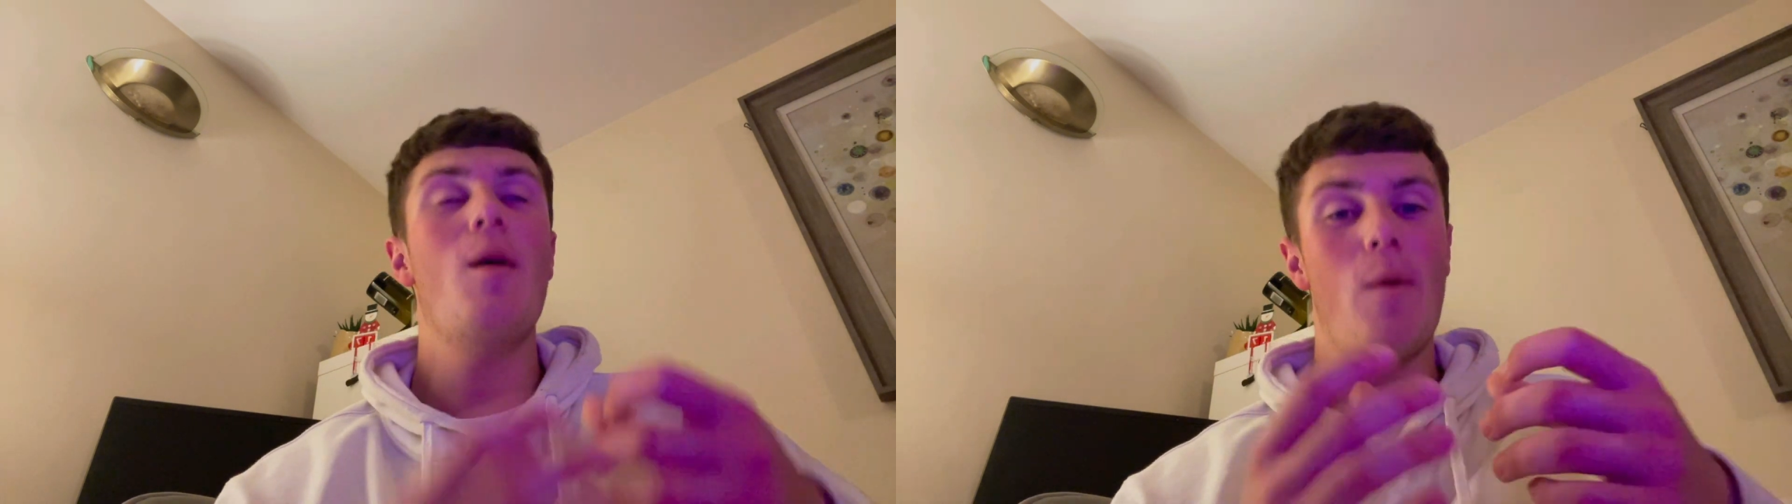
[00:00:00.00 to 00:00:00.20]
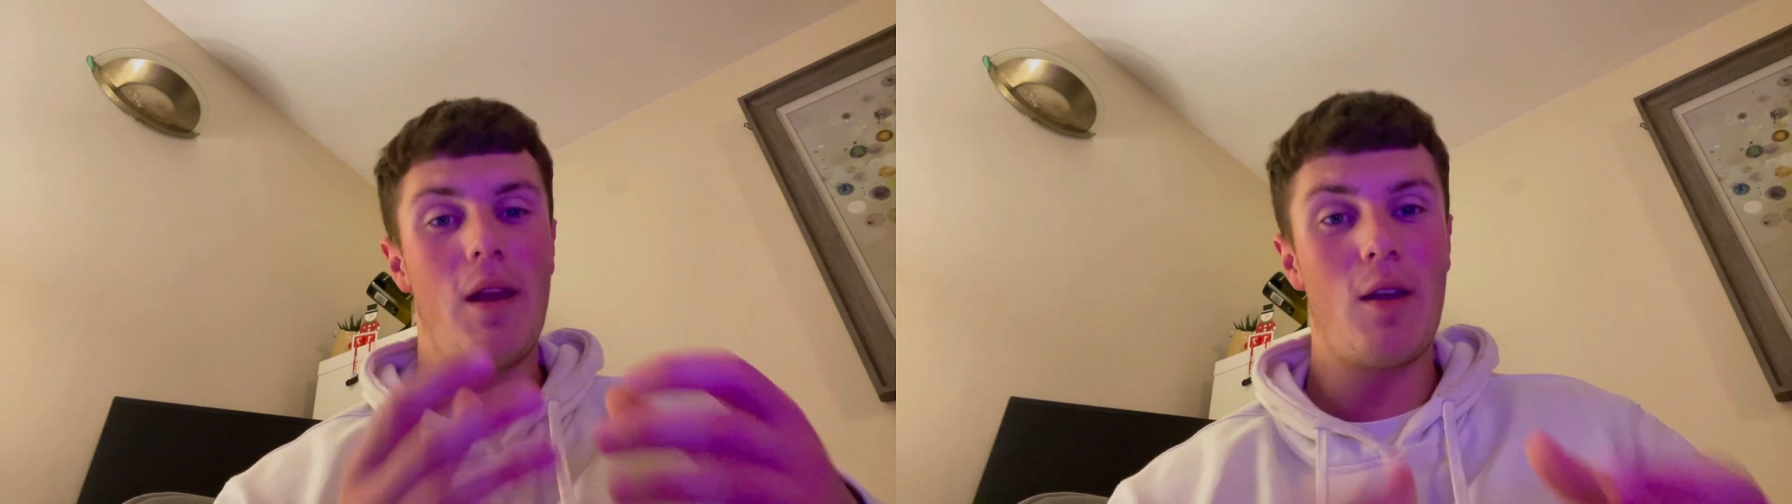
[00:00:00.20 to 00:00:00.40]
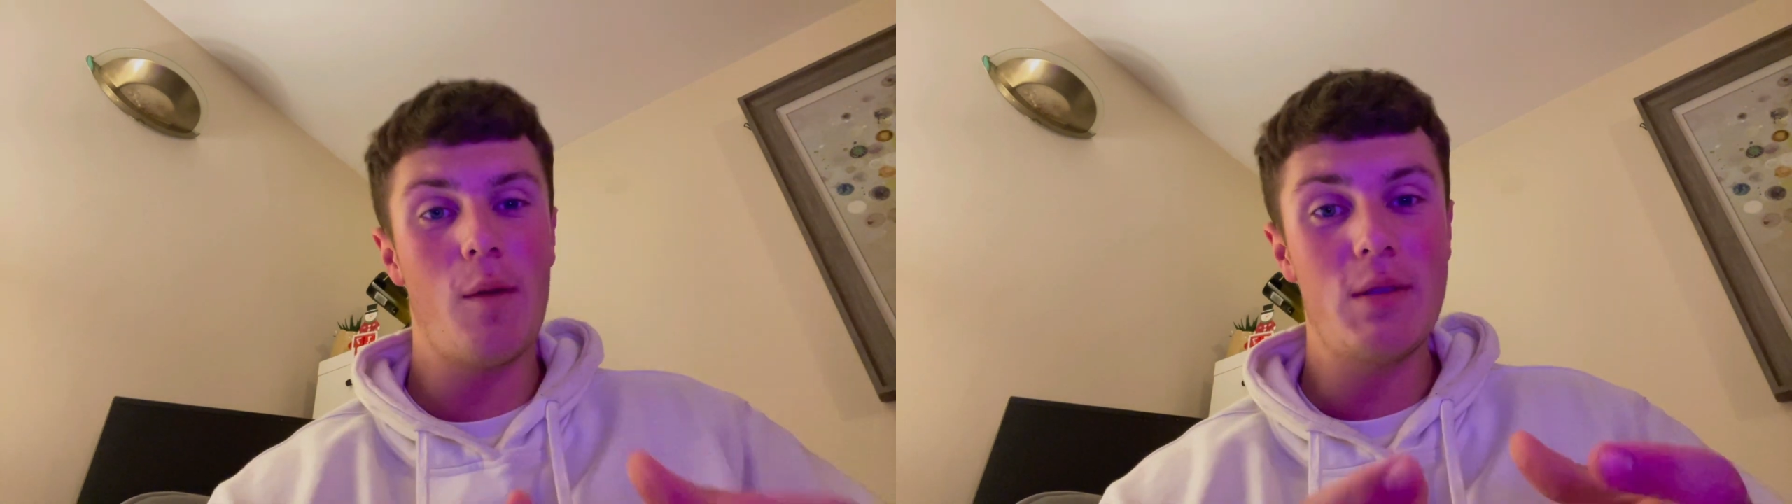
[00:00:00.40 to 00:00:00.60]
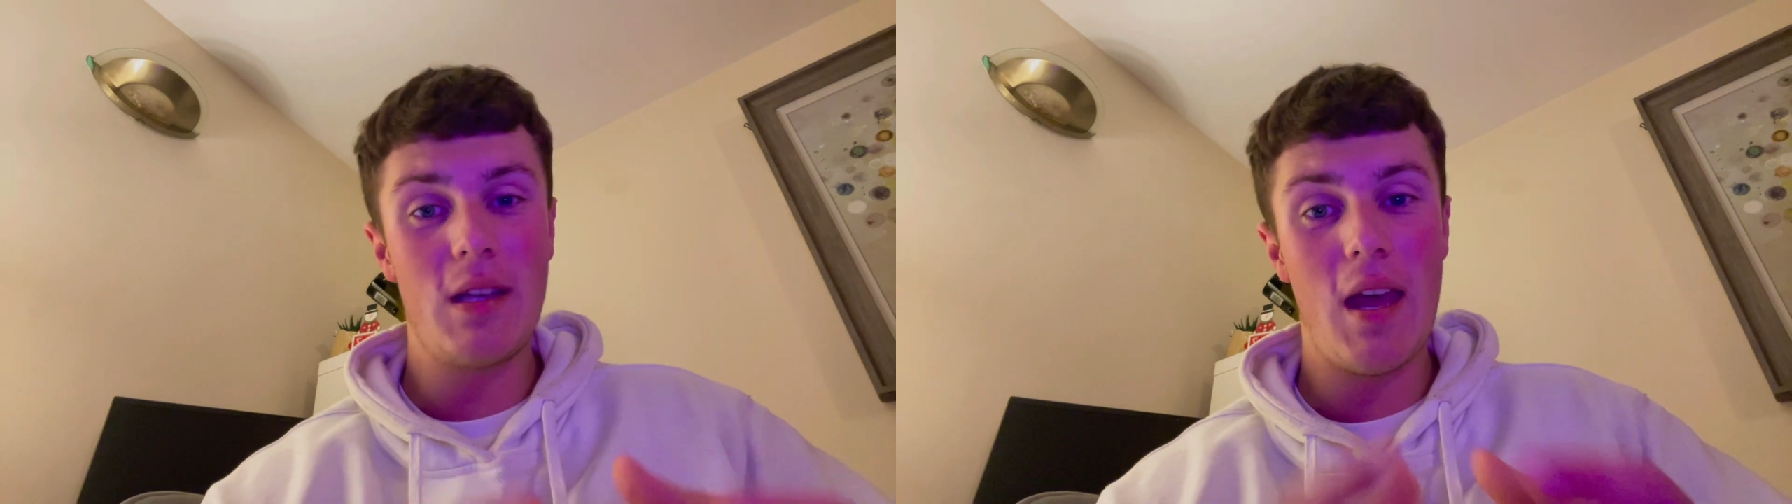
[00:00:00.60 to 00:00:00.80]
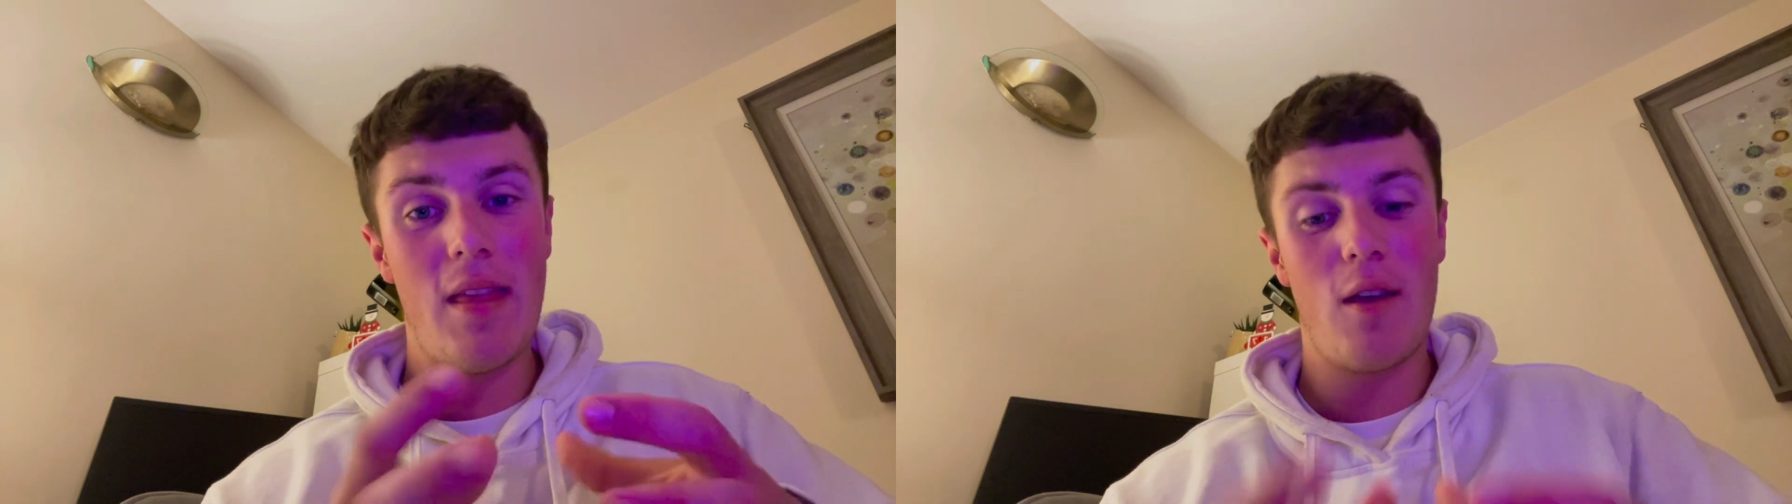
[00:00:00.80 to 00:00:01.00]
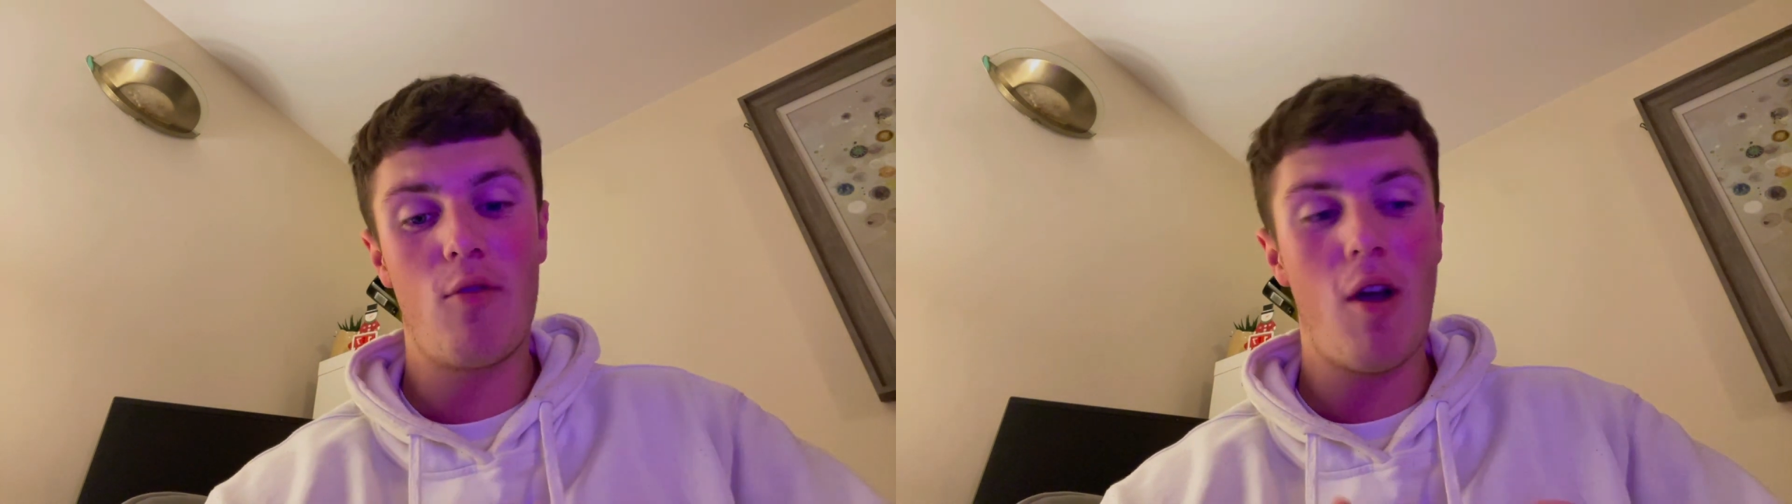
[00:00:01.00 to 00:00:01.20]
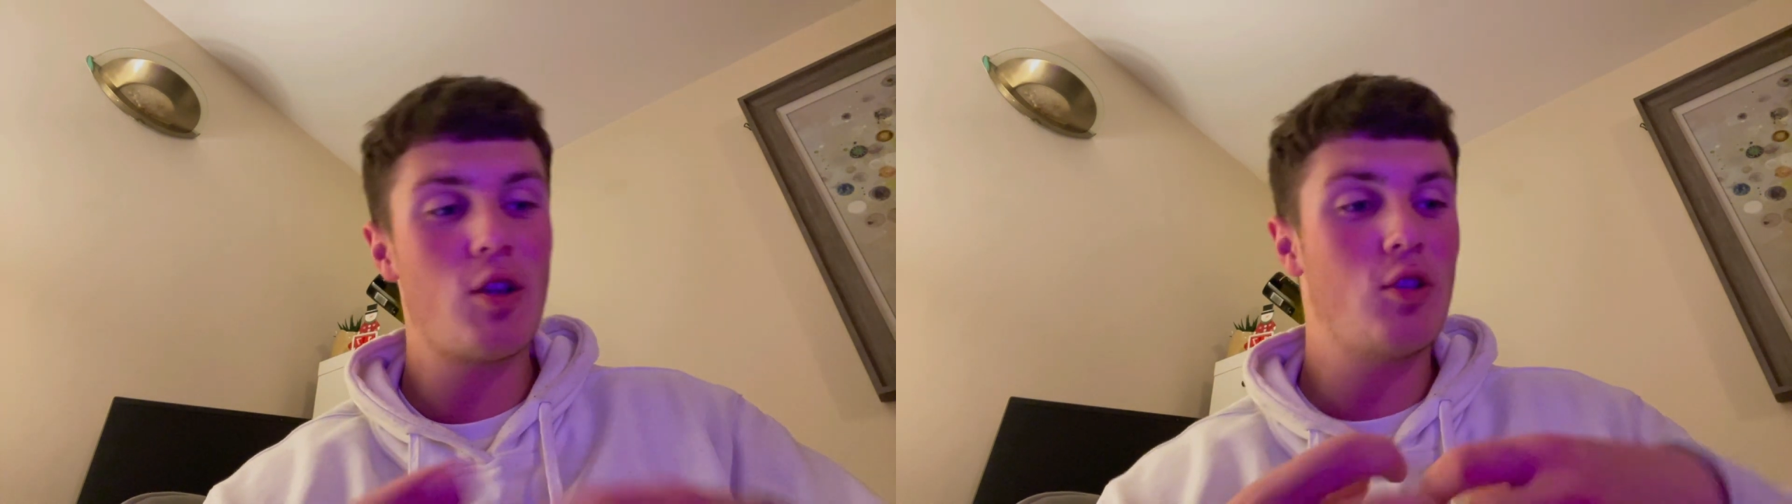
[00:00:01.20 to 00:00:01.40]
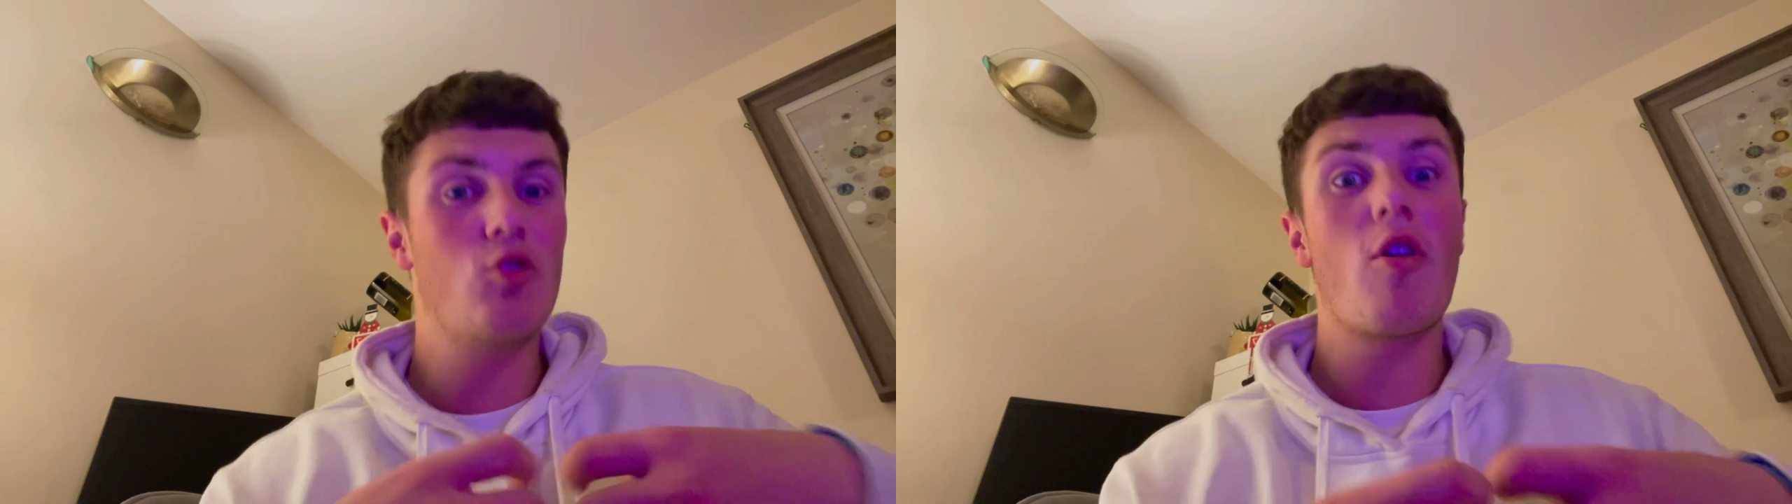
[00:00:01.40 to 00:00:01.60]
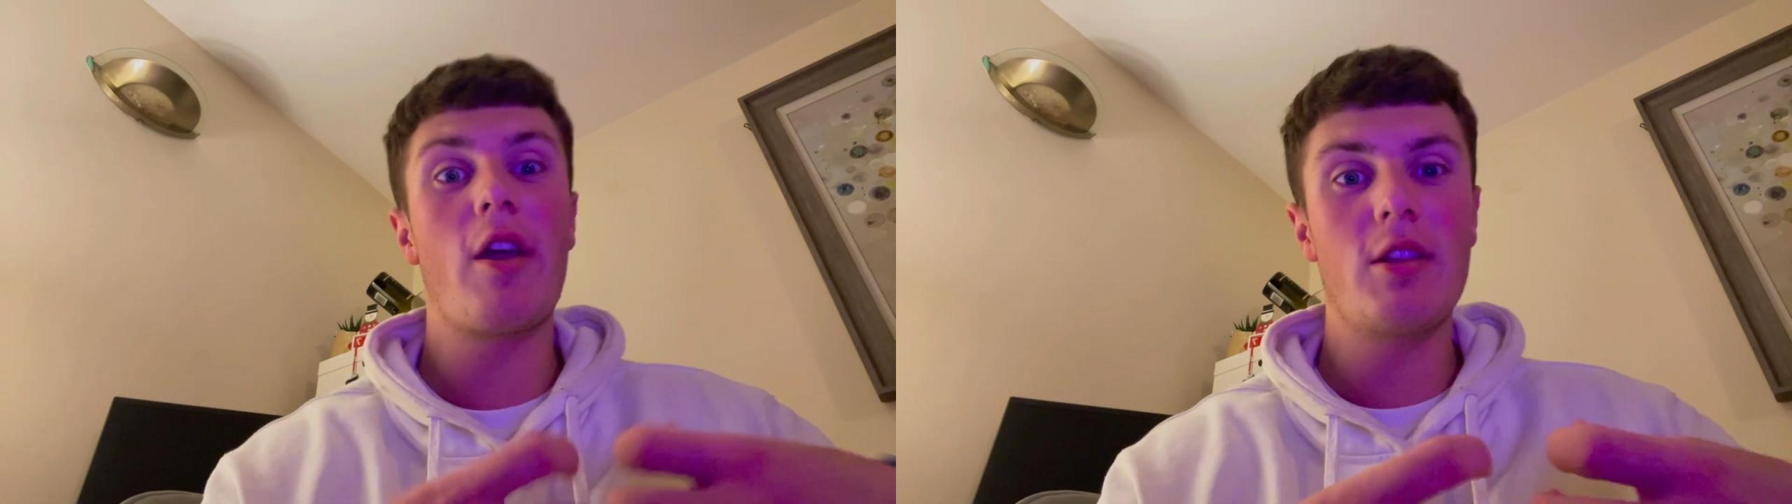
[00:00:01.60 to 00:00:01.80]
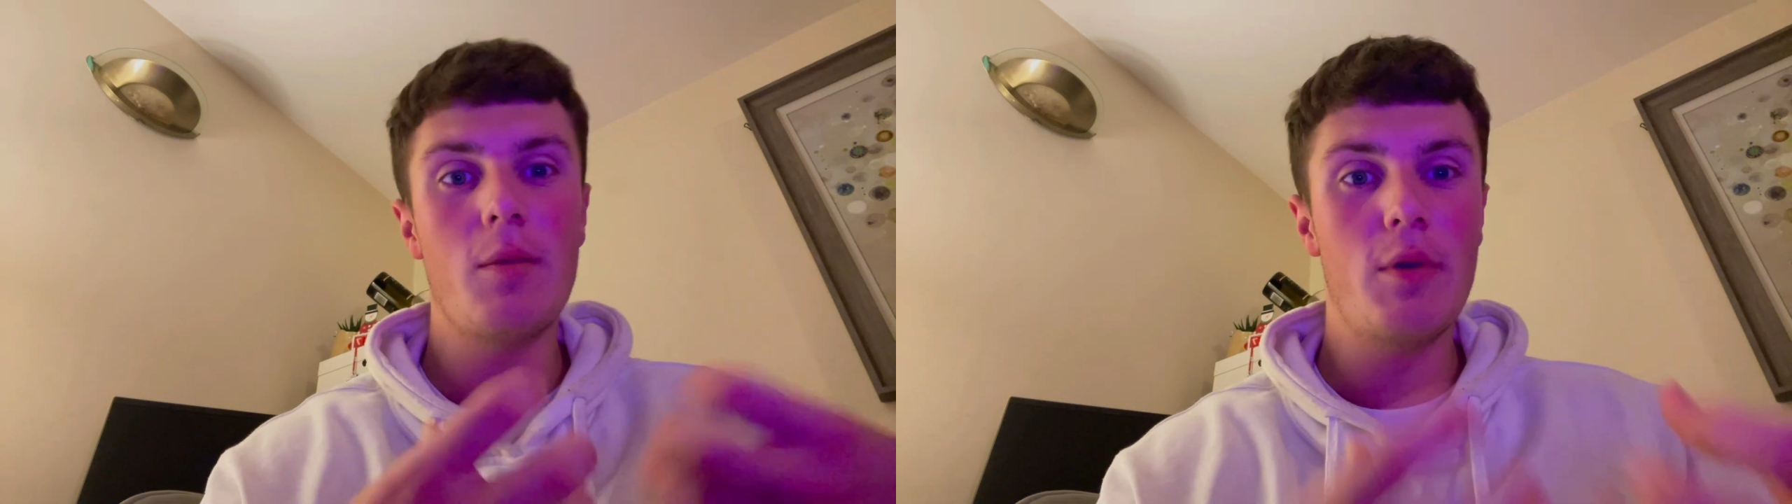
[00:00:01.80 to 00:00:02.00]
when it comes to getting their crush and
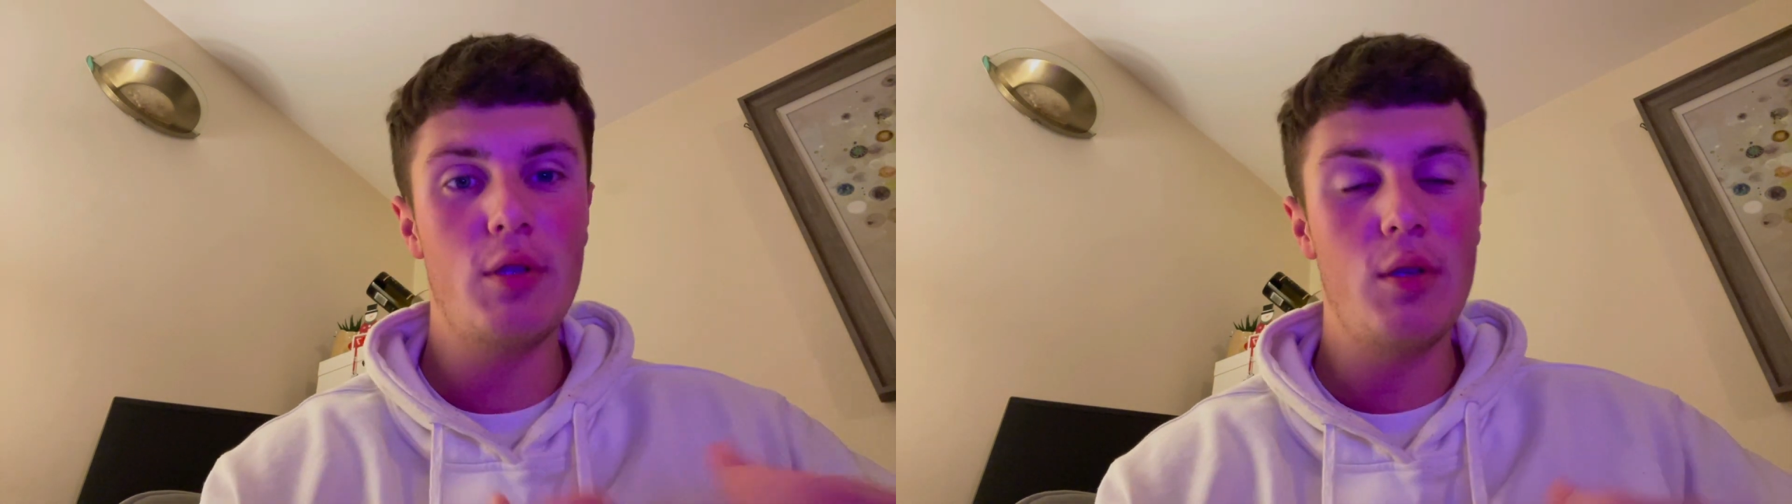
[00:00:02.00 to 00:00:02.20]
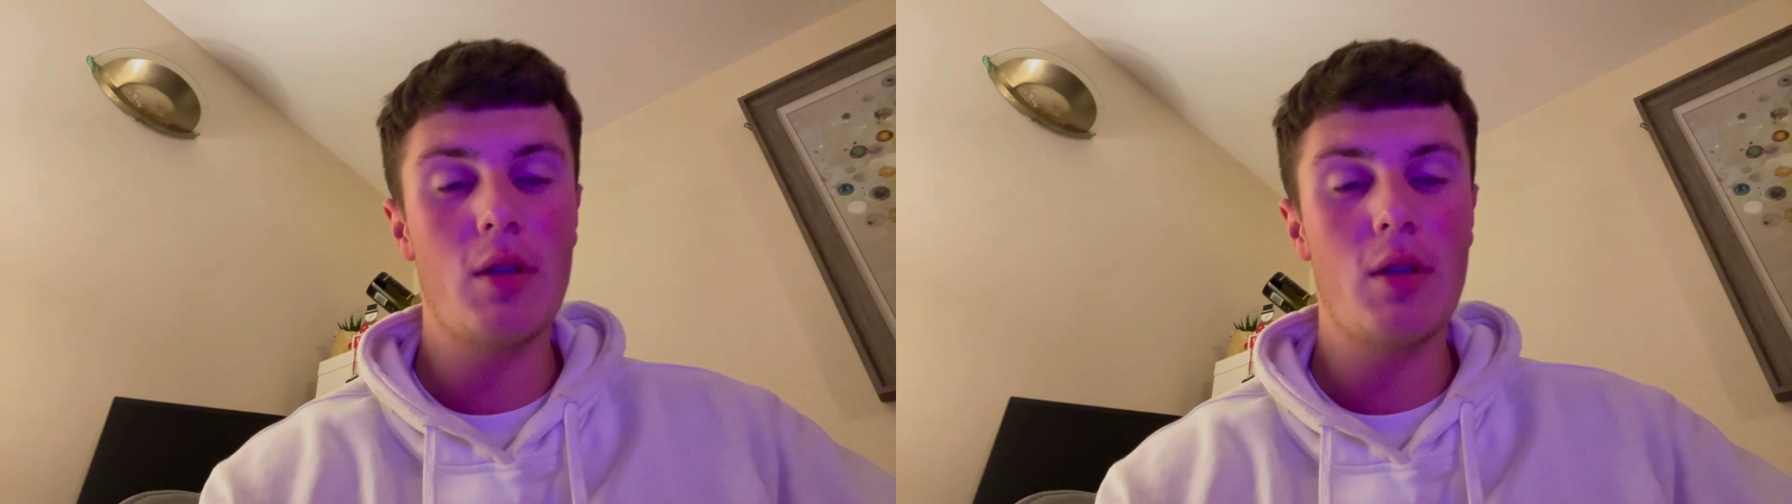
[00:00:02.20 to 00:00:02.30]
trying to pursue